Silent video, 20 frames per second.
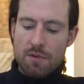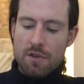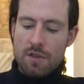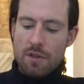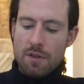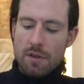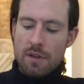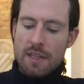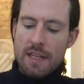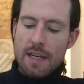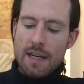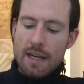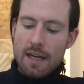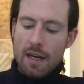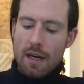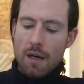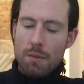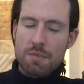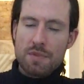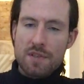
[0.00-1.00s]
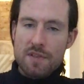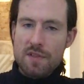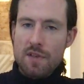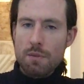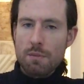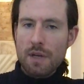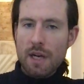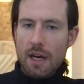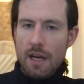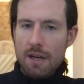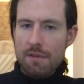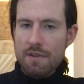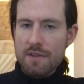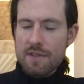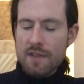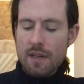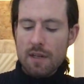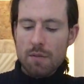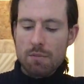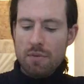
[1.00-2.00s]
leading up to some kind of a
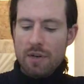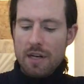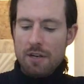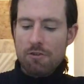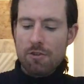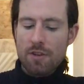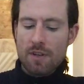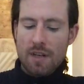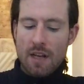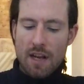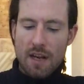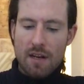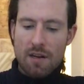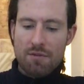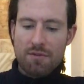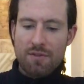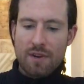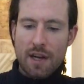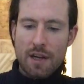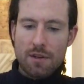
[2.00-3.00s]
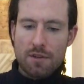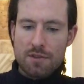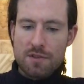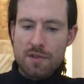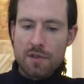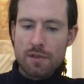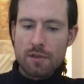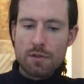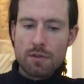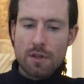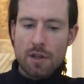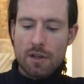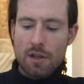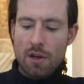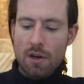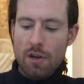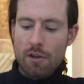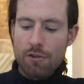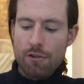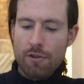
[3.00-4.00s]
celebration and a final a
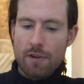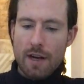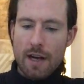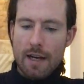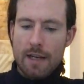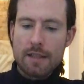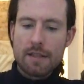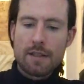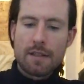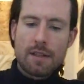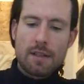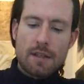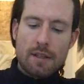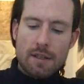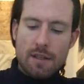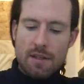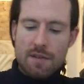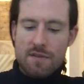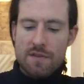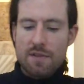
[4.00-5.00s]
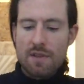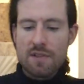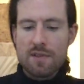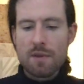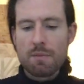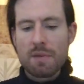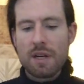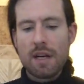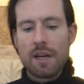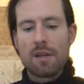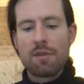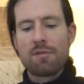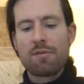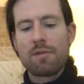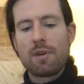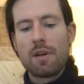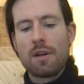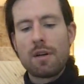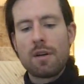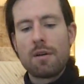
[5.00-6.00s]
contract. Some kind of
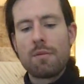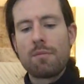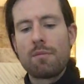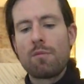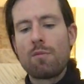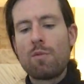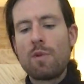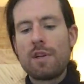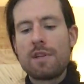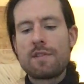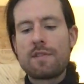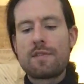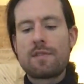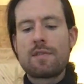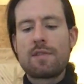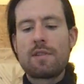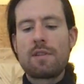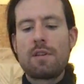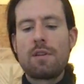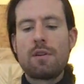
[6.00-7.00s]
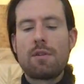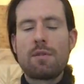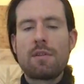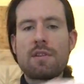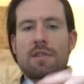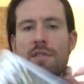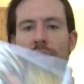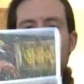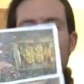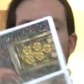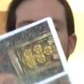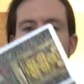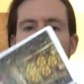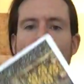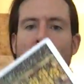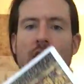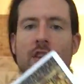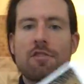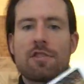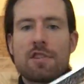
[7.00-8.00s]
once, you know, this
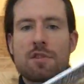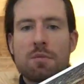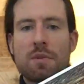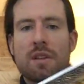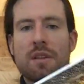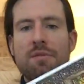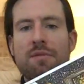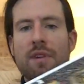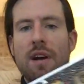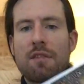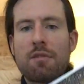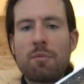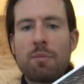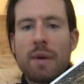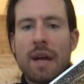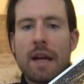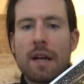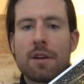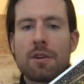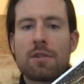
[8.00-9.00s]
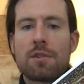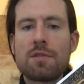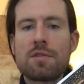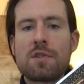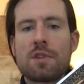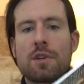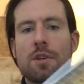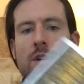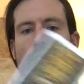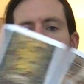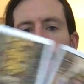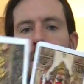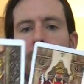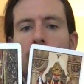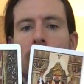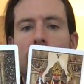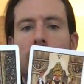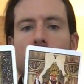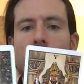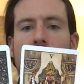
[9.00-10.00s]
changes with the Five of Pentacles occur
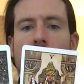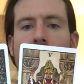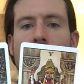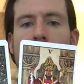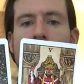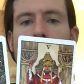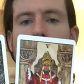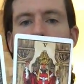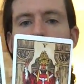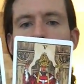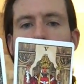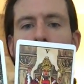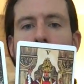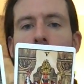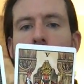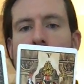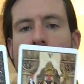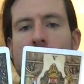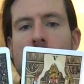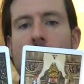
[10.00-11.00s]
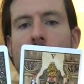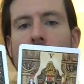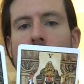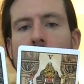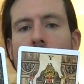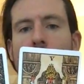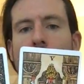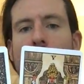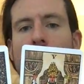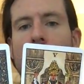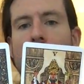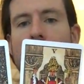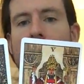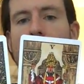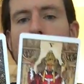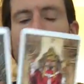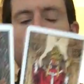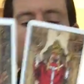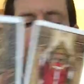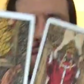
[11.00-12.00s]
into something more solid with the
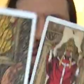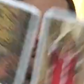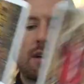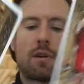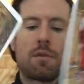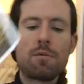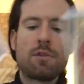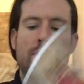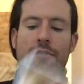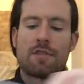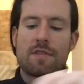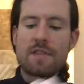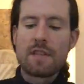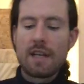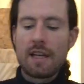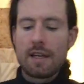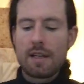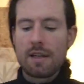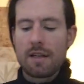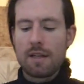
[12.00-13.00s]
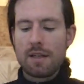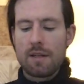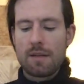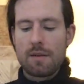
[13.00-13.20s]
Hierophant, which is like